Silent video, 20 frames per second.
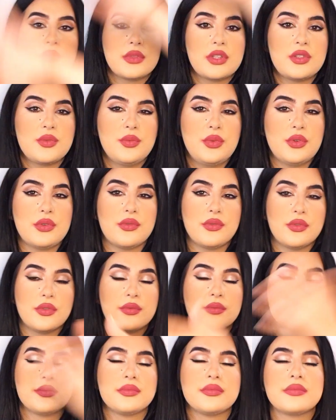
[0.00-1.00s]
It's beautiful.
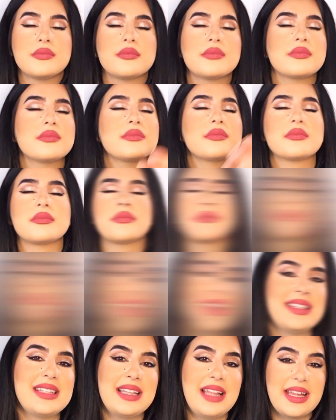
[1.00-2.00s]

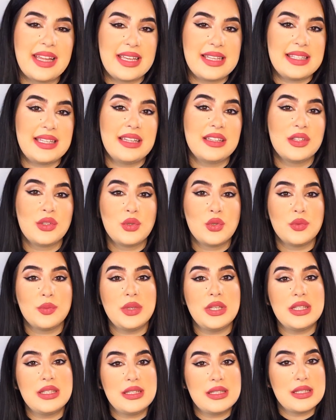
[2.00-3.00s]
Guys, like I said, to
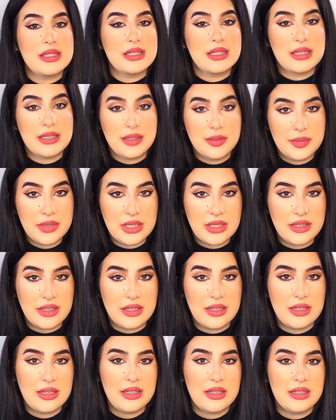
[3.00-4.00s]
me this is a
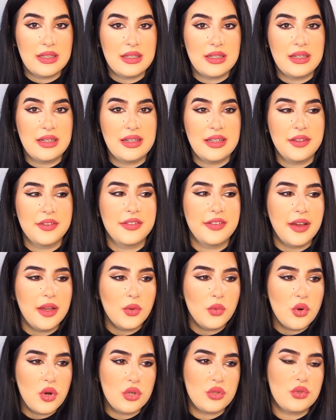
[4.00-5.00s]
chameleon. If
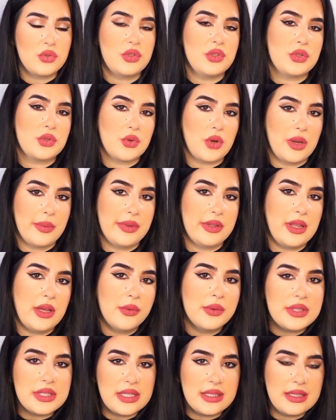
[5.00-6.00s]
I were to describe it, I
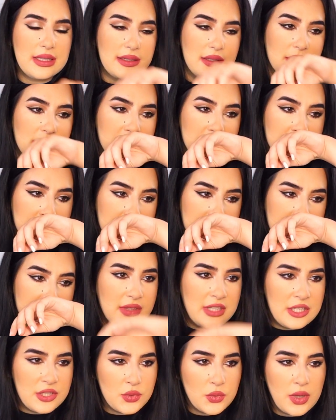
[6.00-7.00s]
would say that
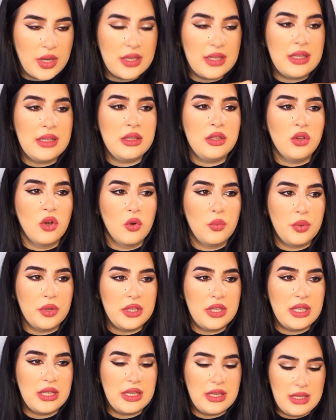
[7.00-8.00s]
this one in the
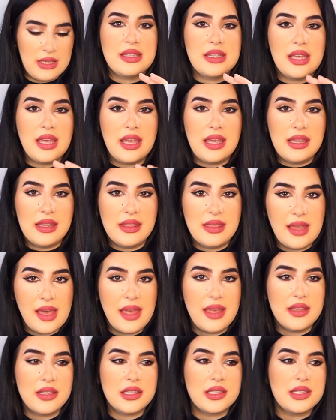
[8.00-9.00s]
opening is a
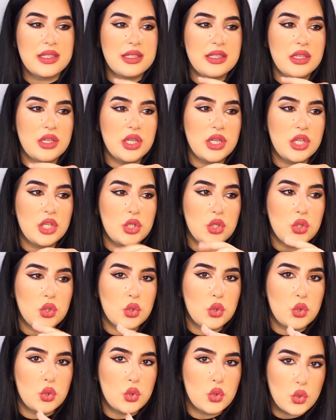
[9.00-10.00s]
dense,
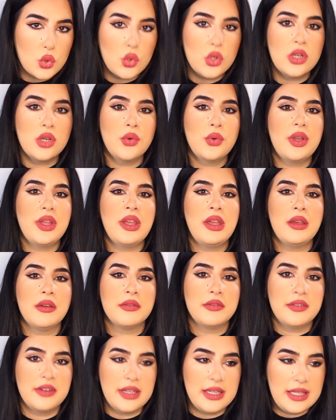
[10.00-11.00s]
sugary
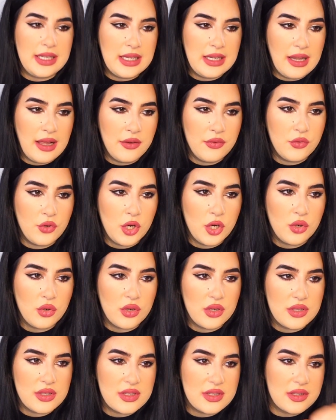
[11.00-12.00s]
vanilla
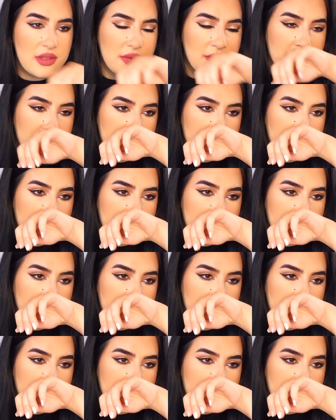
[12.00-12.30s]
fragrance